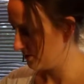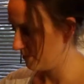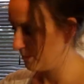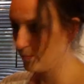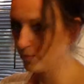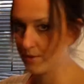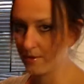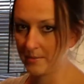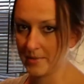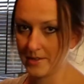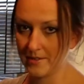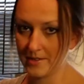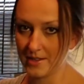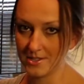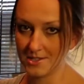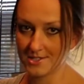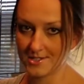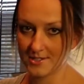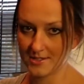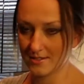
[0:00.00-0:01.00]
put them in, they
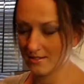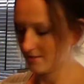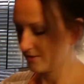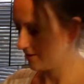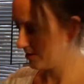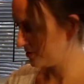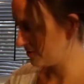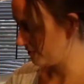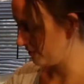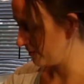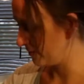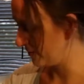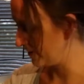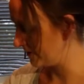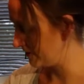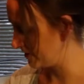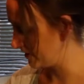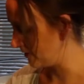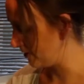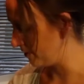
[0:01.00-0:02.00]
just chill the bits
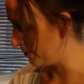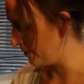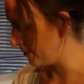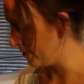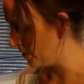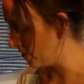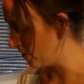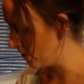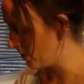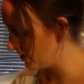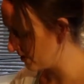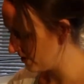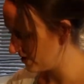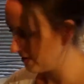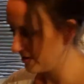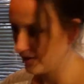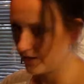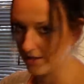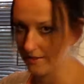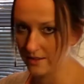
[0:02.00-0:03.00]
a little bit more,
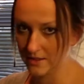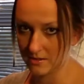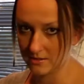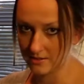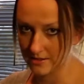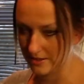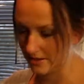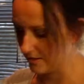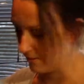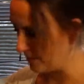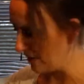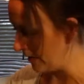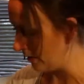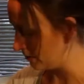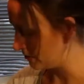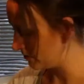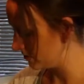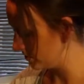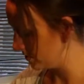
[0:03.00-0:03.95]
then you take them out